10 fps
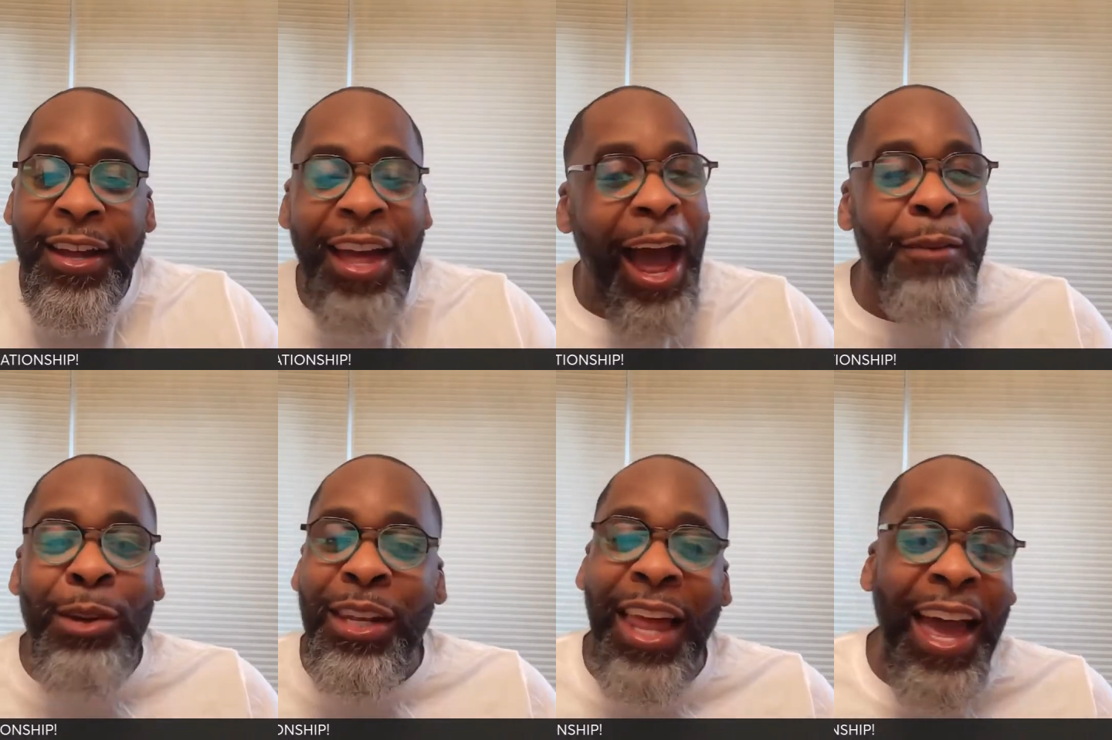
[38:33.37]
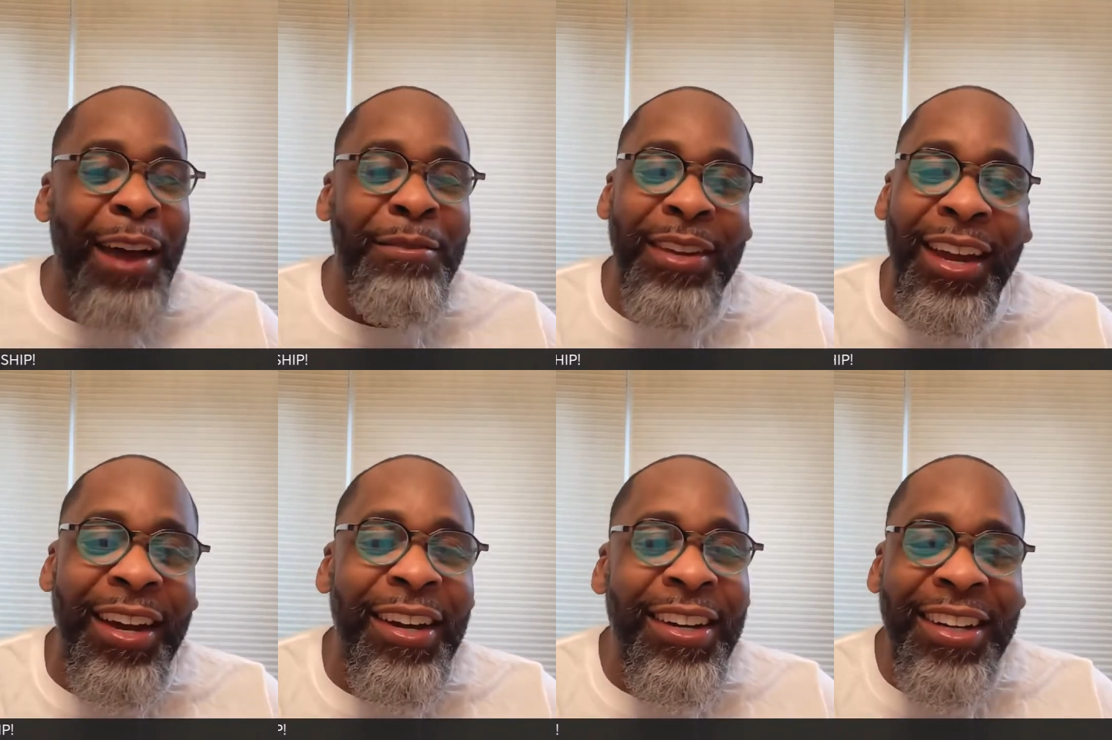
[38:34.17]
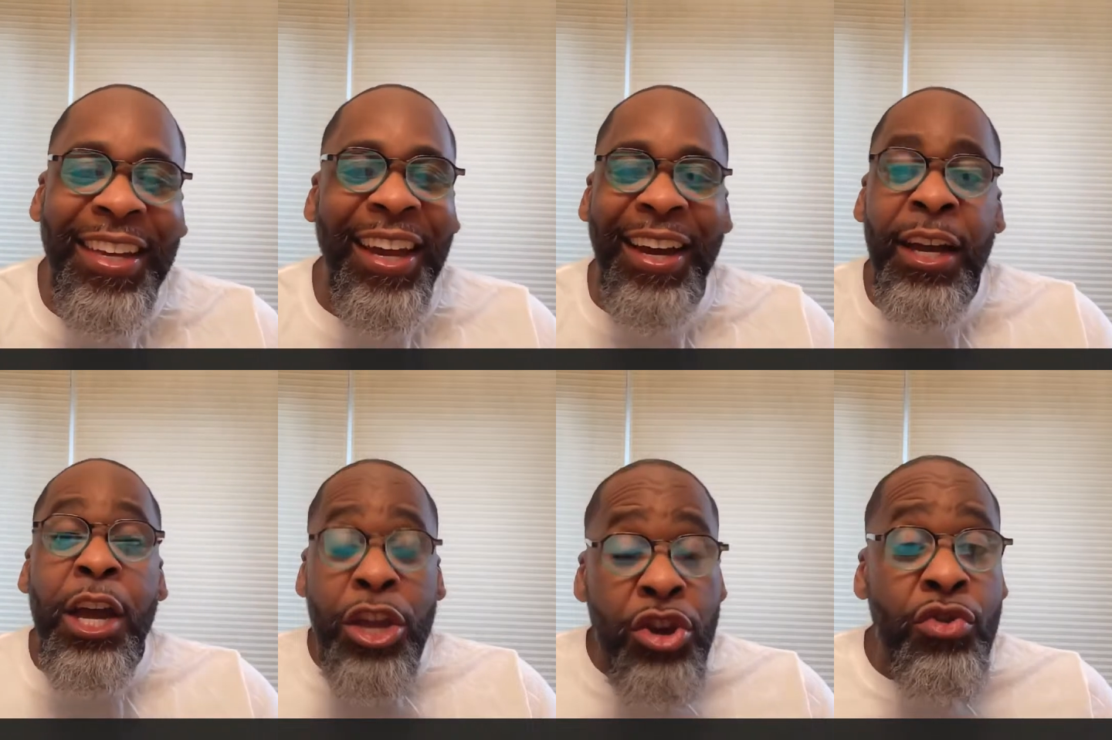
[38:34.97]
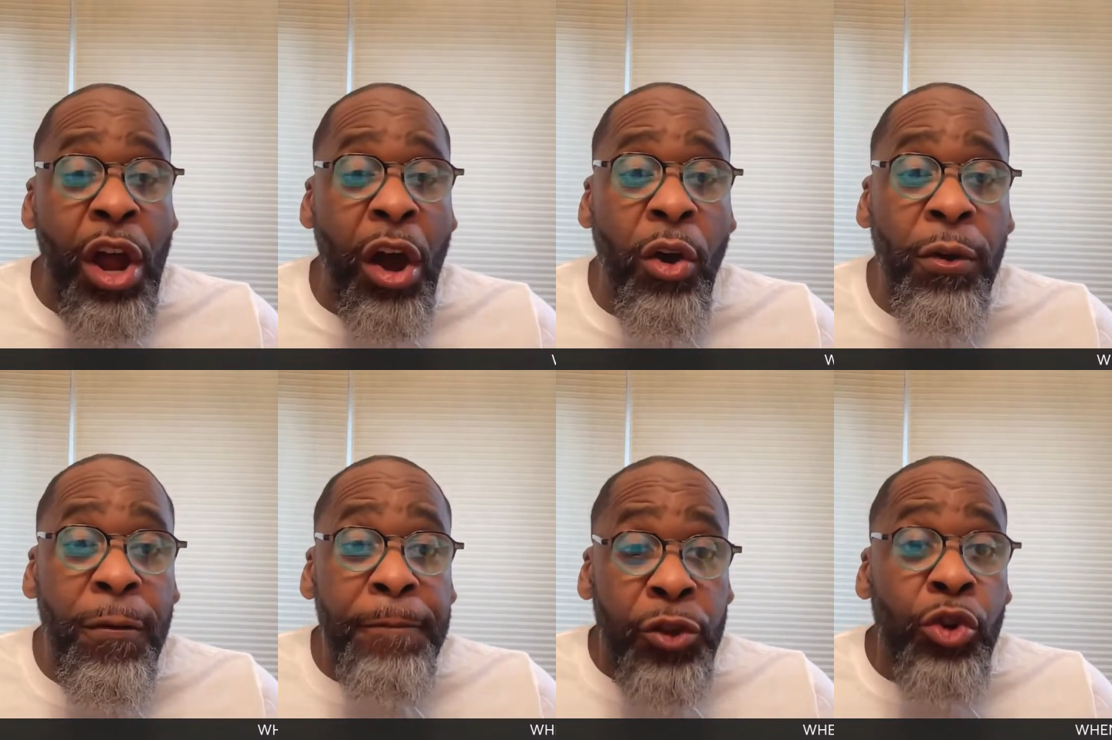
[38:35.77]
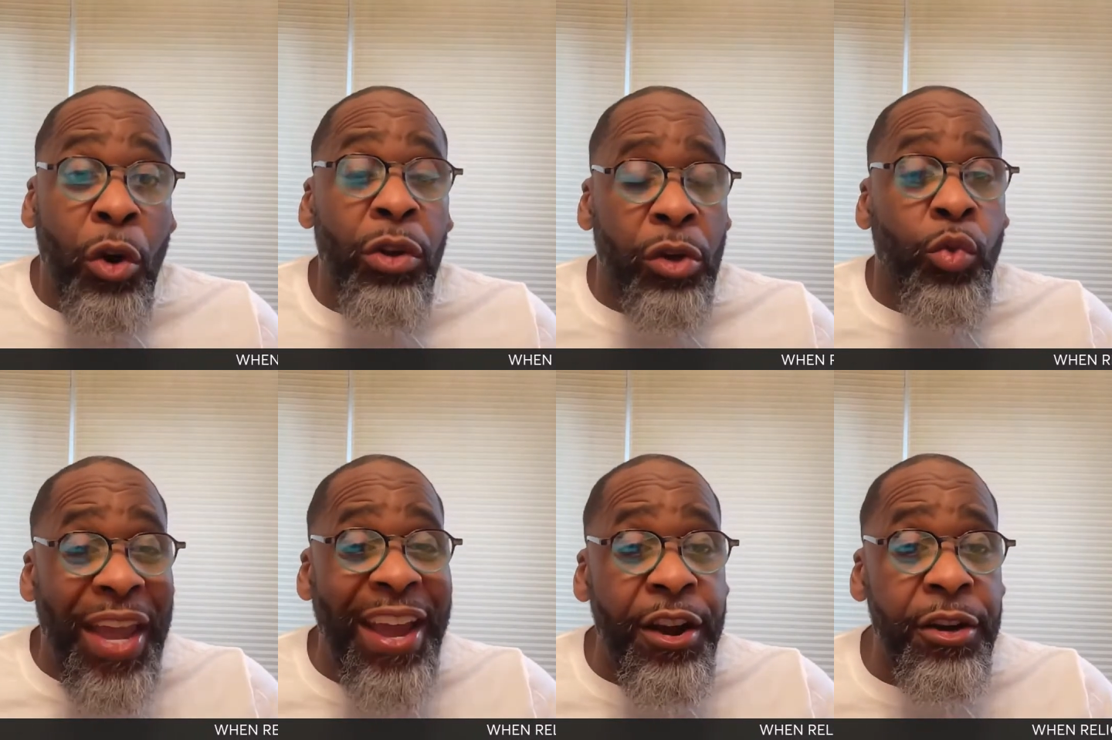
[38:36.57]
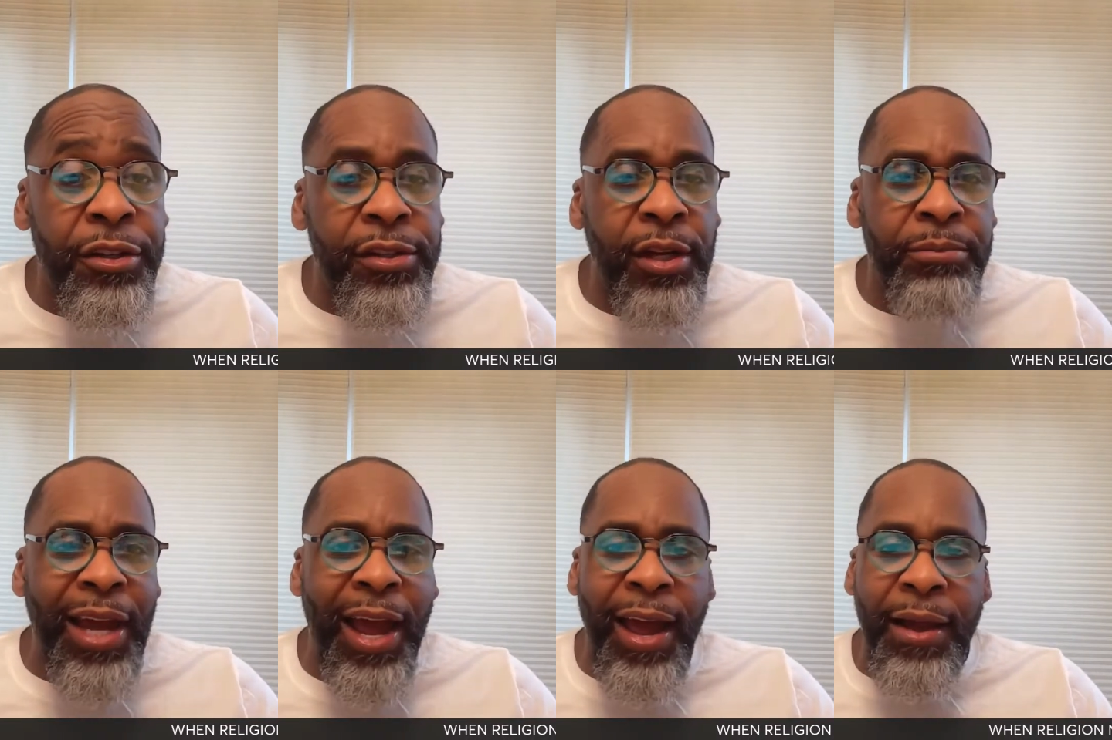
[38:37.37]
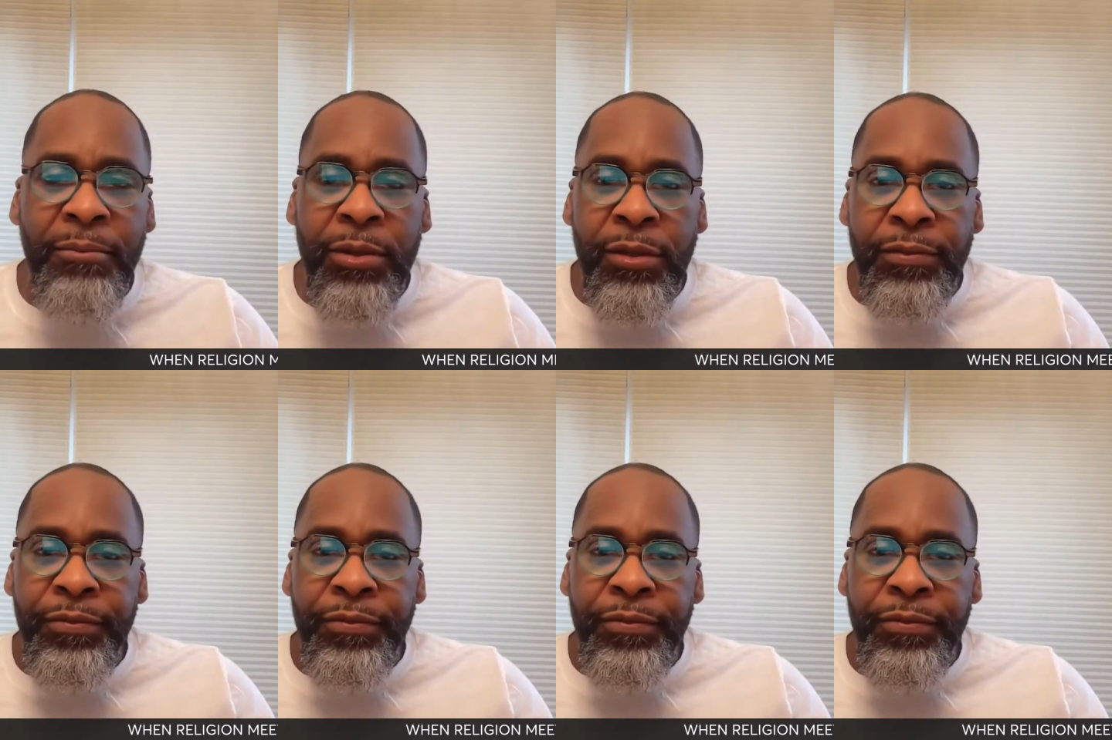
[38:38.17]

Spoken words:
I would laugh, yeah, yeah. You know, you're going to look weird sometimes.